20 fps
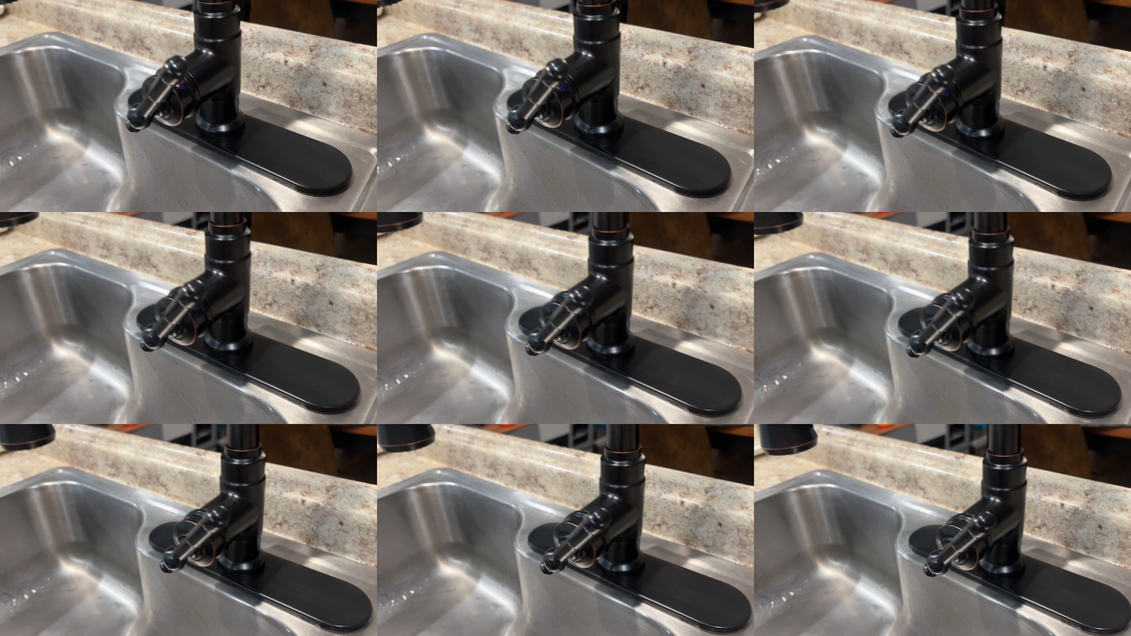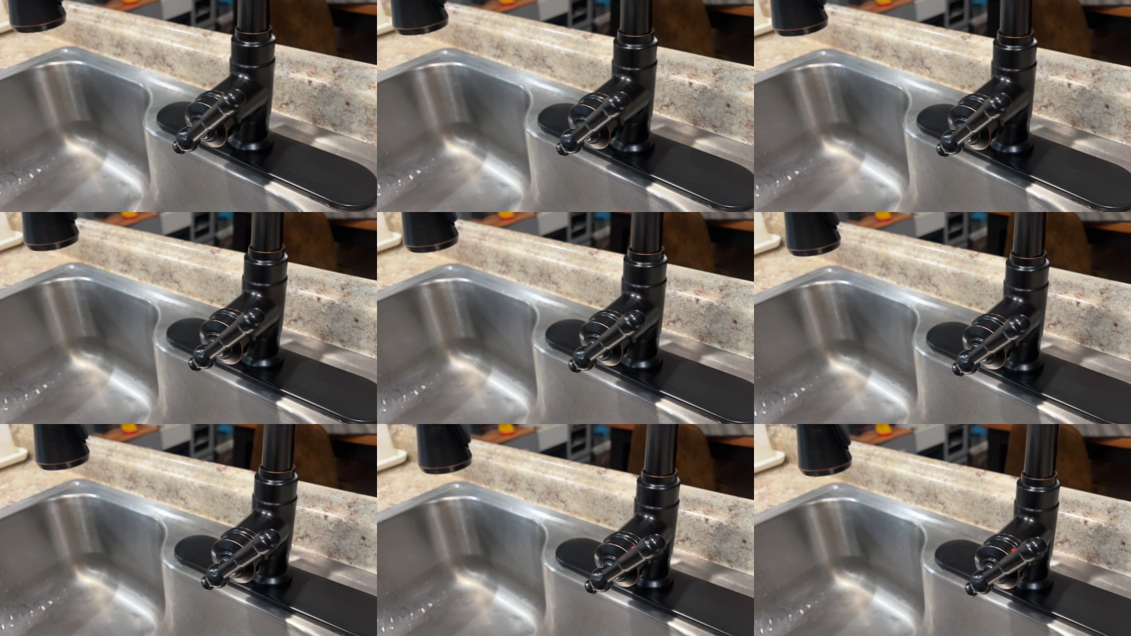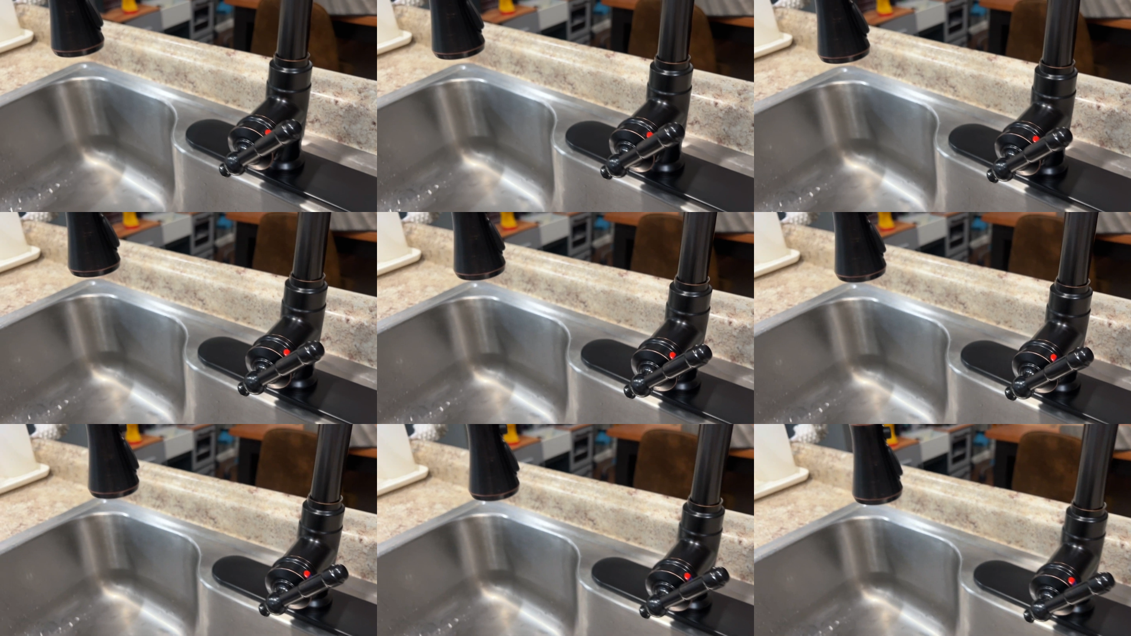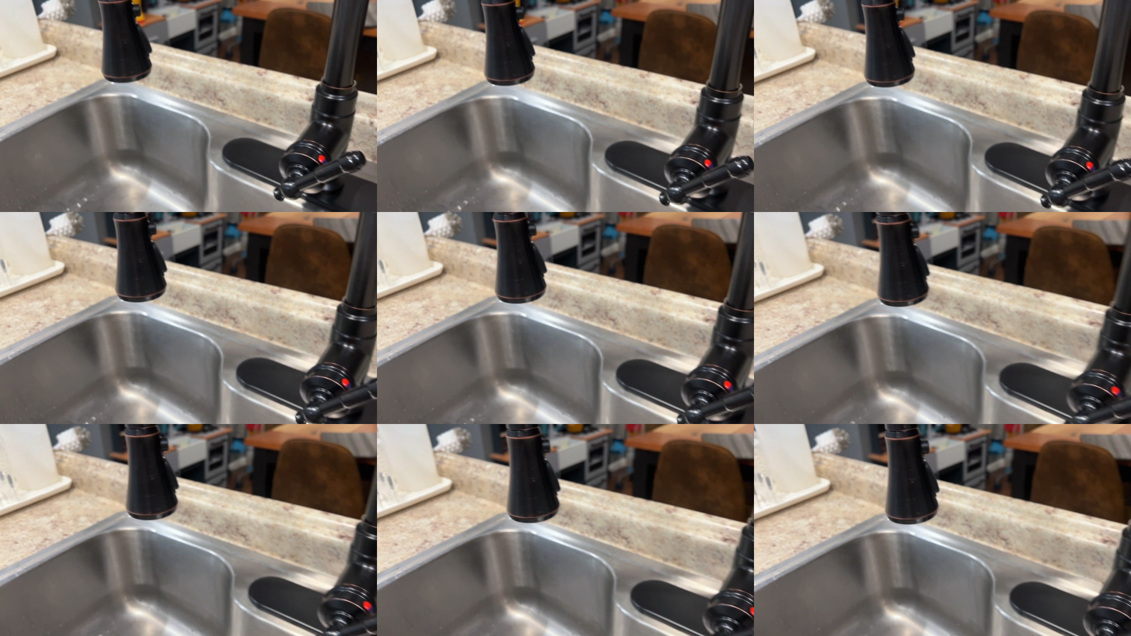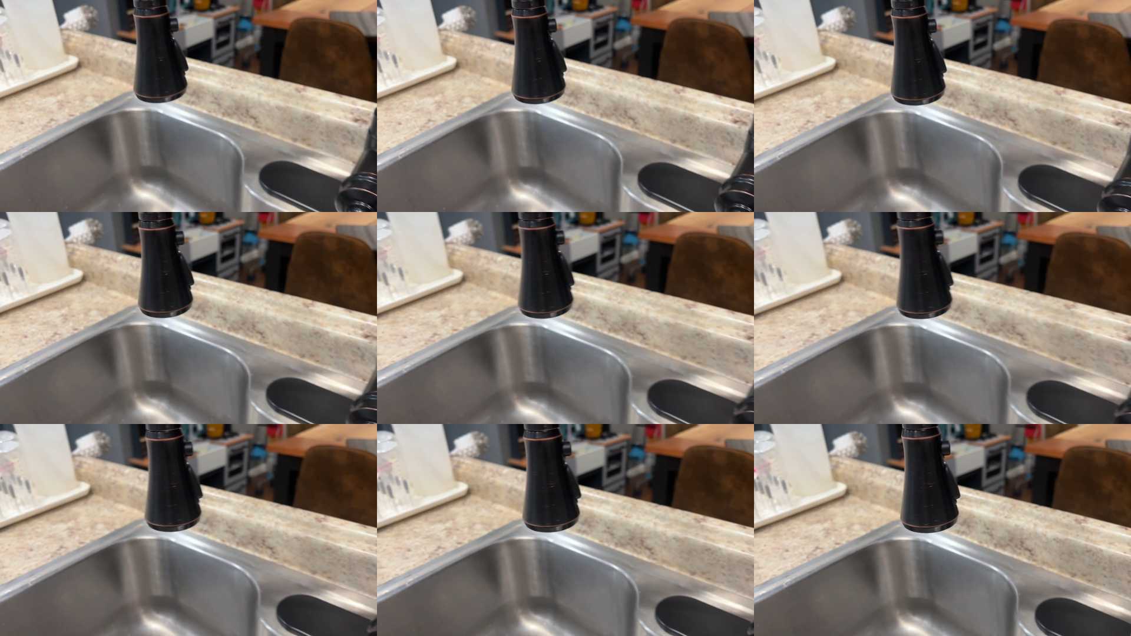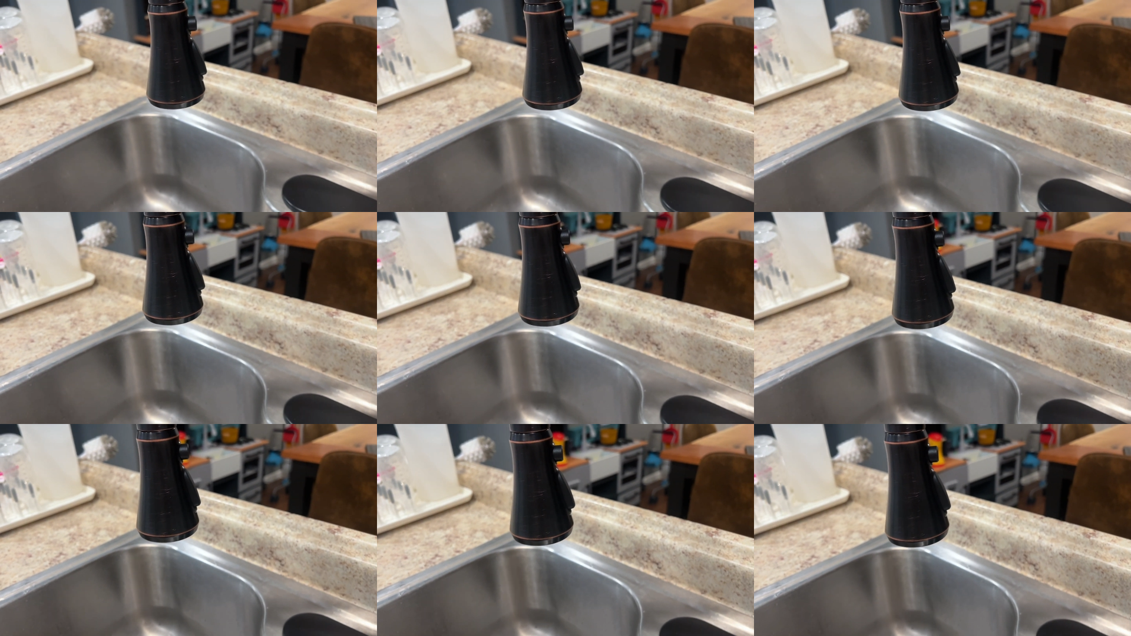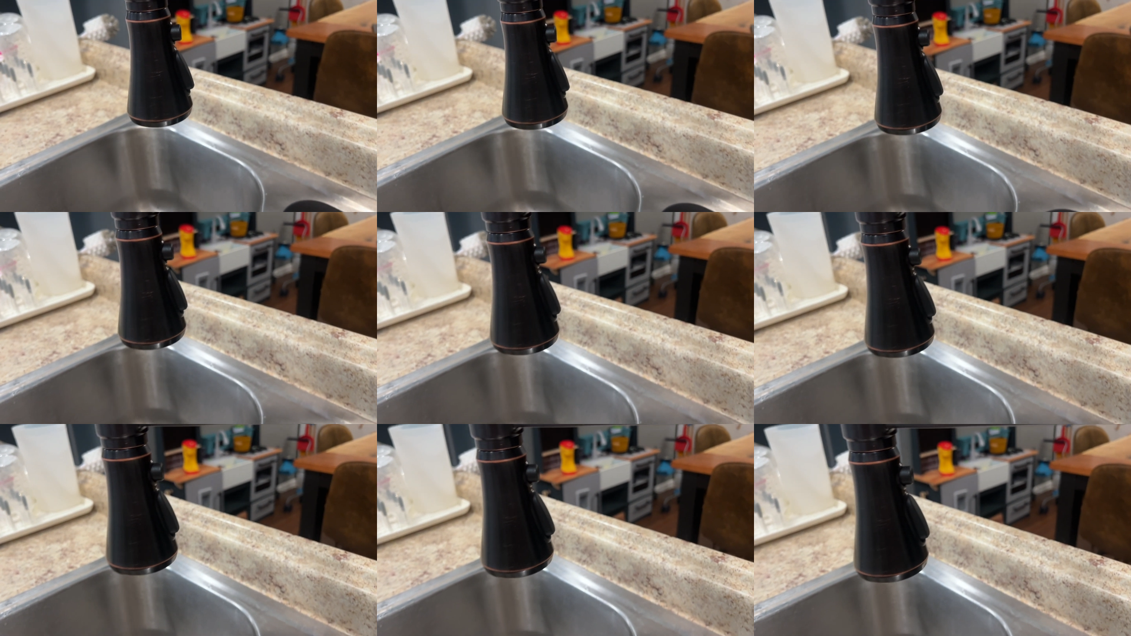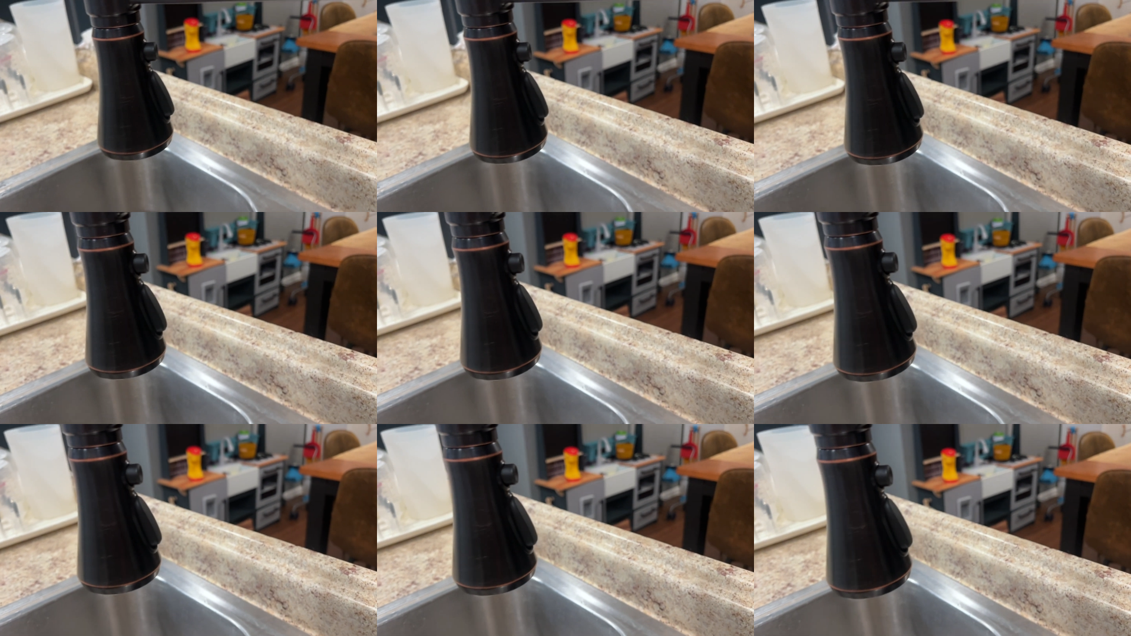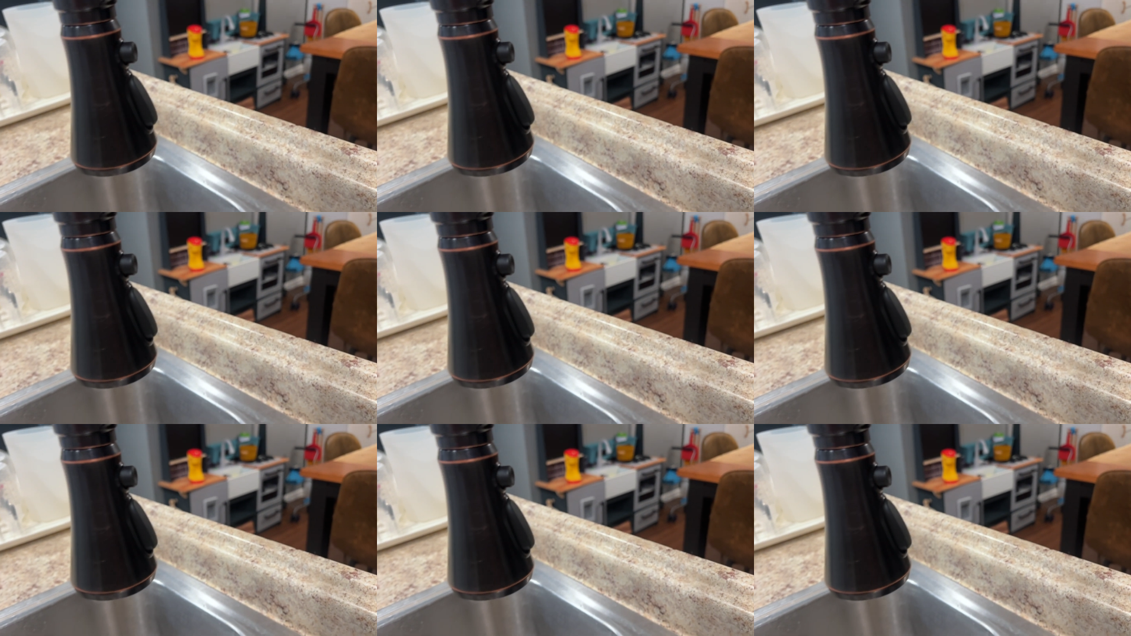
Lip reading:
No face is visible, so there are no lips to read.